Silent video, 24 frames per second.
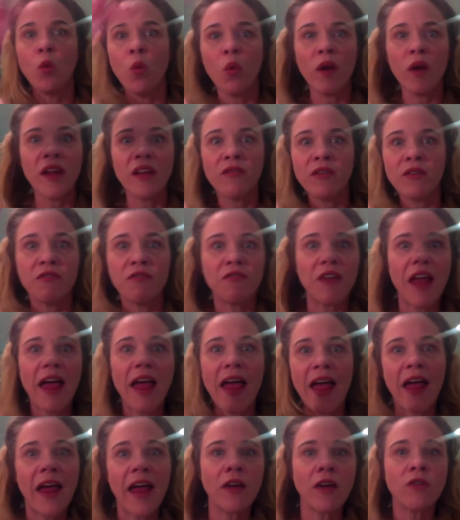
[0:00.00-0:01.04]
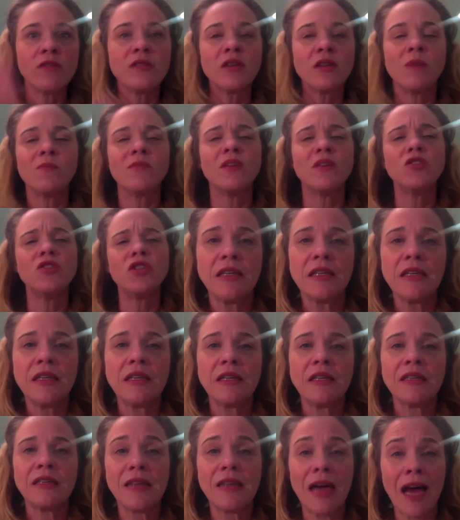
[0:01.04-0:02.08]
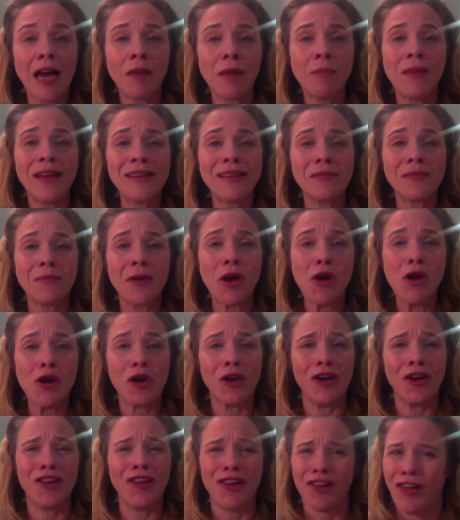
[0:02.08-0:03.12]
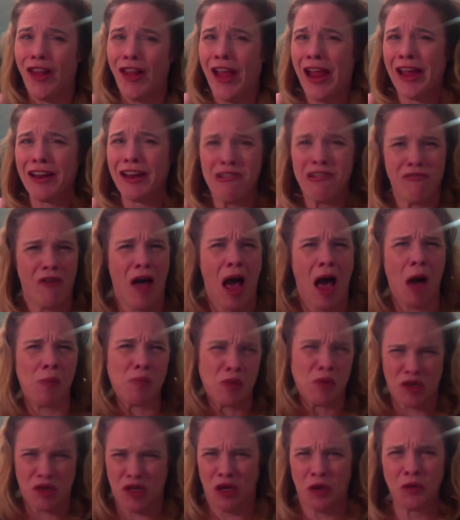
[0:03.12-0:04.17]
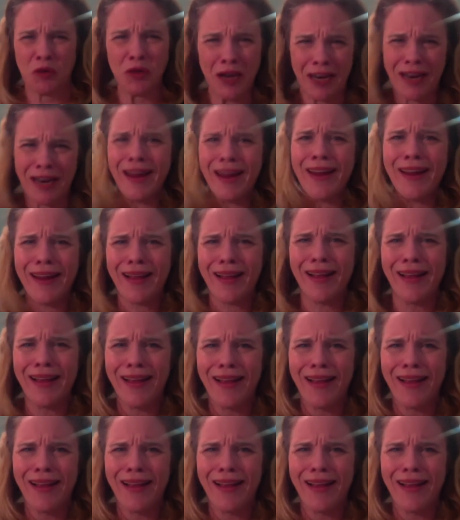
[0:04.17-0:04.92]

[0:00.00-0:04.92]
wavy flag or something. Just God bless America, the land of opportunity.